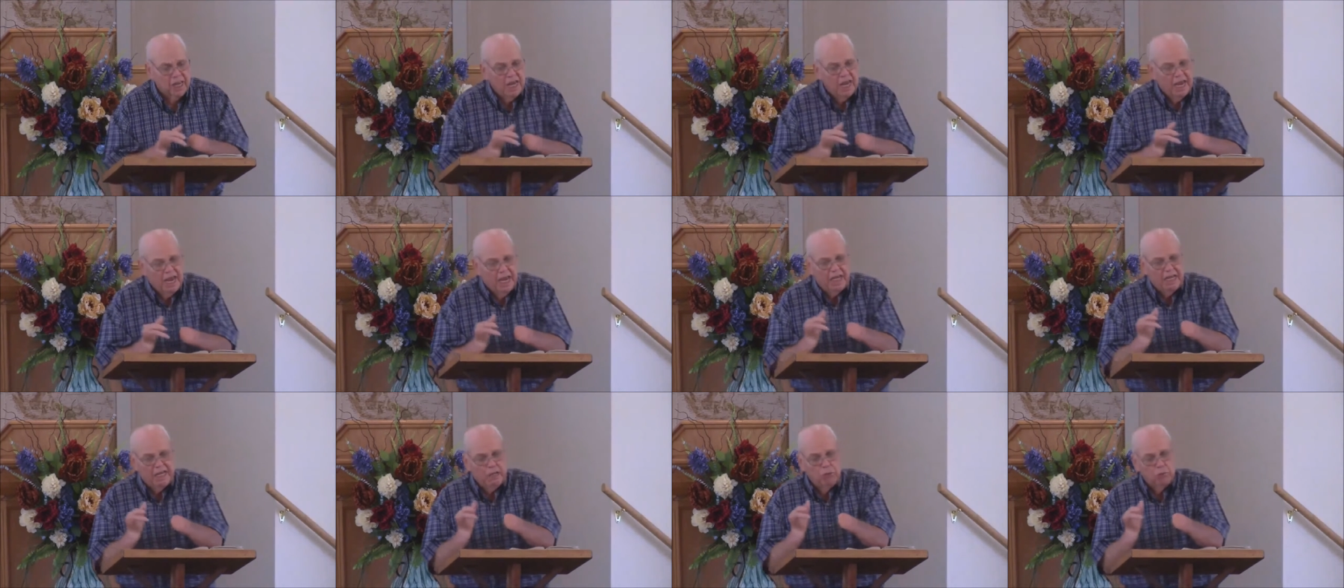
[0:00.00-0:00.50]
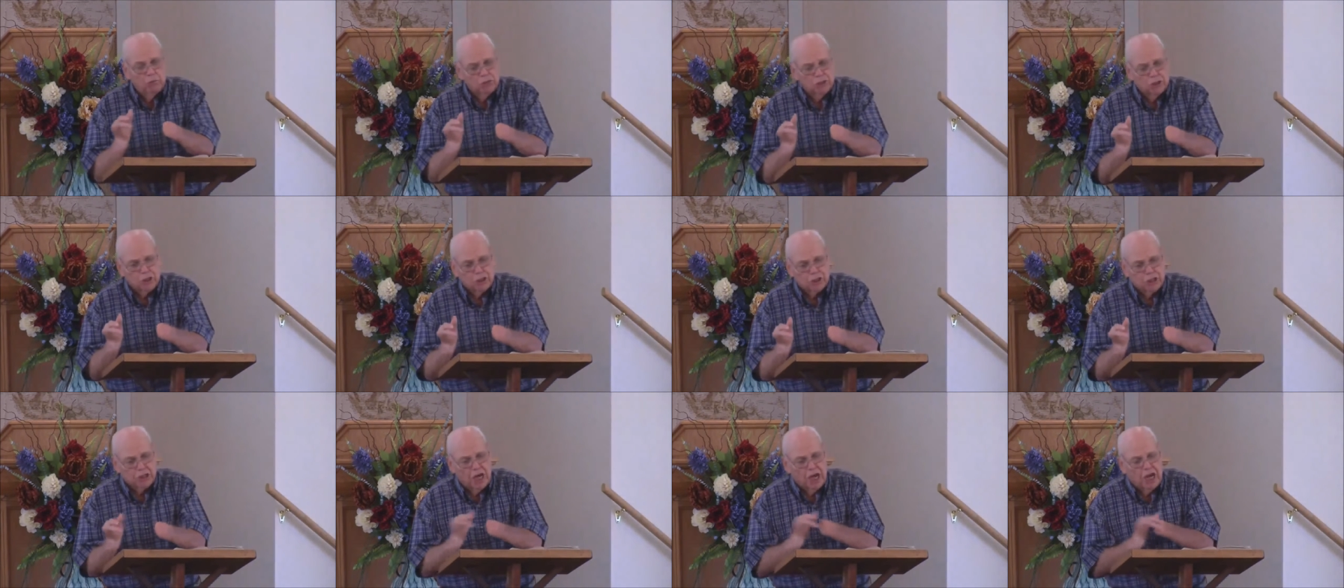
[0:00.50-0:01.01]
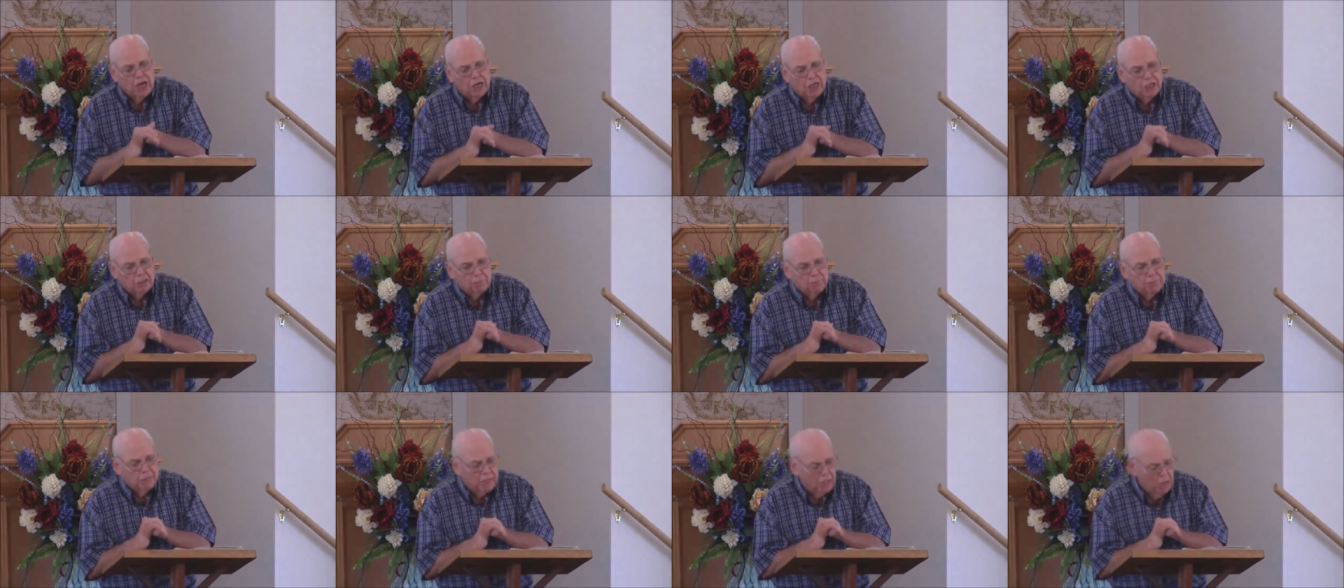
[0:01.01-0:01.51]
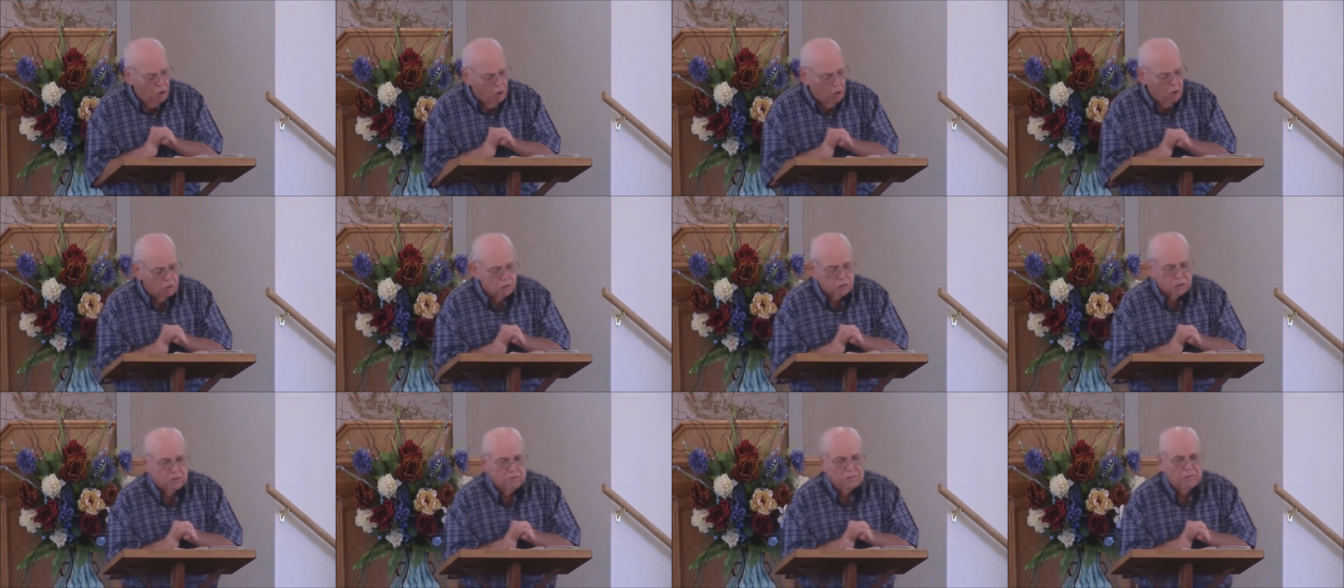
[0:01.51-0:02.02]
and he was astonished
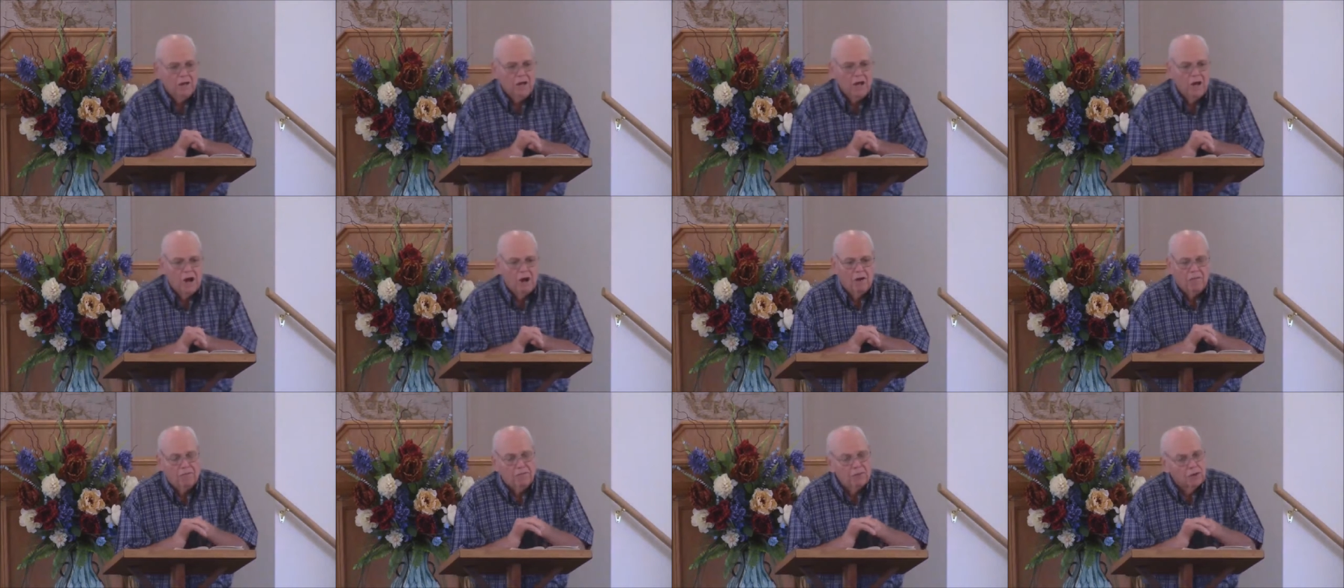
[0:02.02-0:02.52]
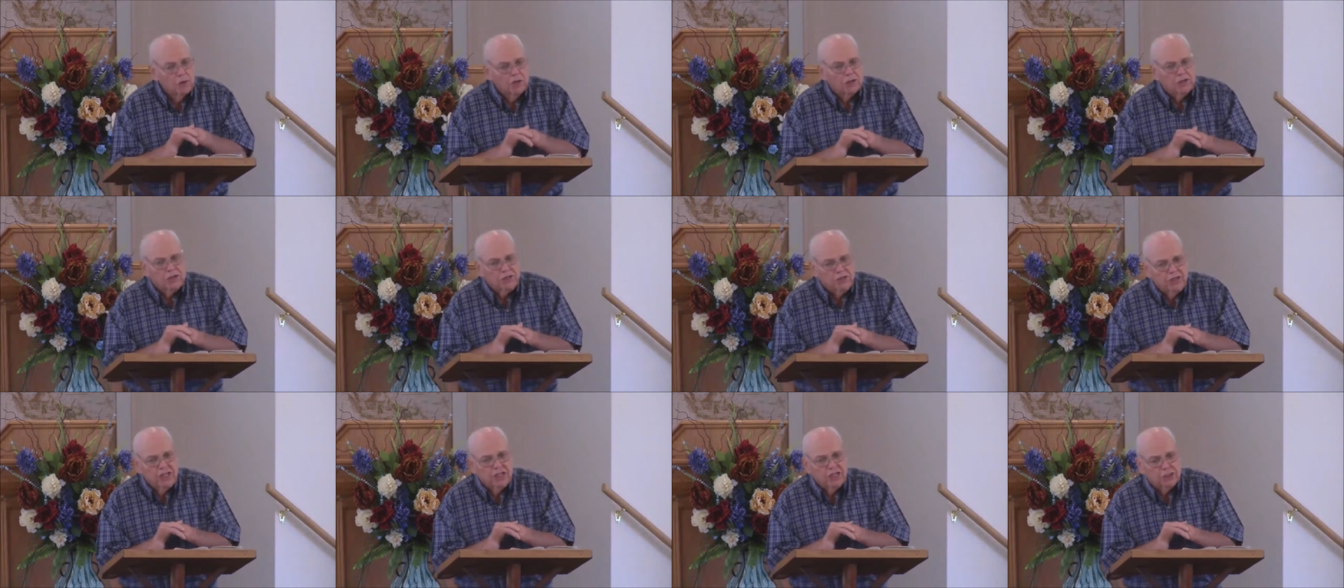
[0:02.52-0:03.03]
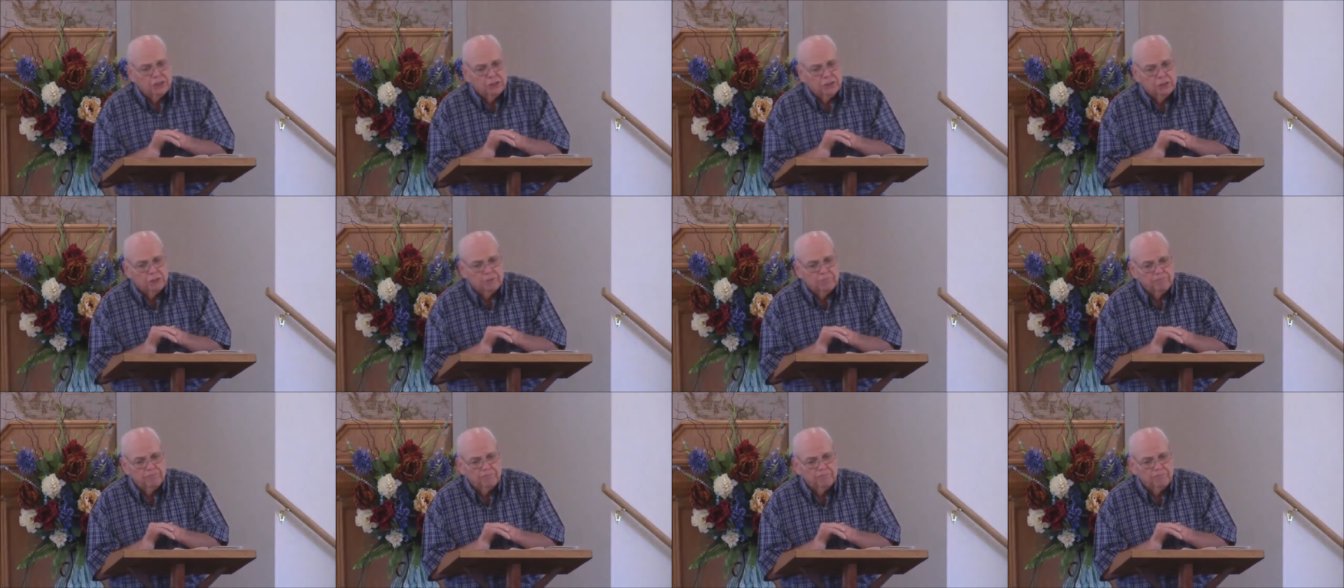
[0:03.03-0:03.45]
because of their condition.